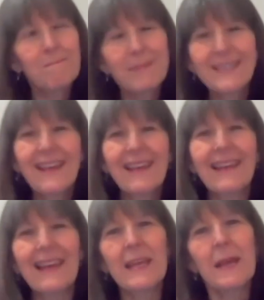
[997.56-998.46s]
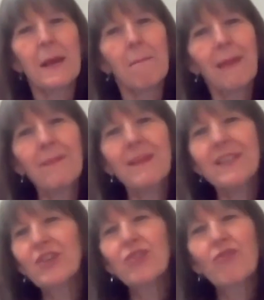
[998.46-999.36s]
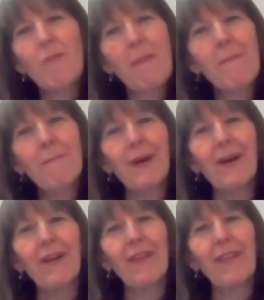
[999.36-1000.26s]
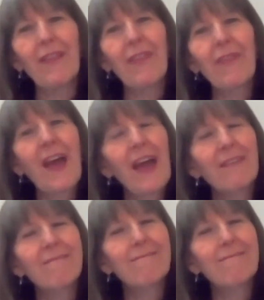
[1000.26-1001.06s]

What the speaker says: But secondly, maybe it's good to remember that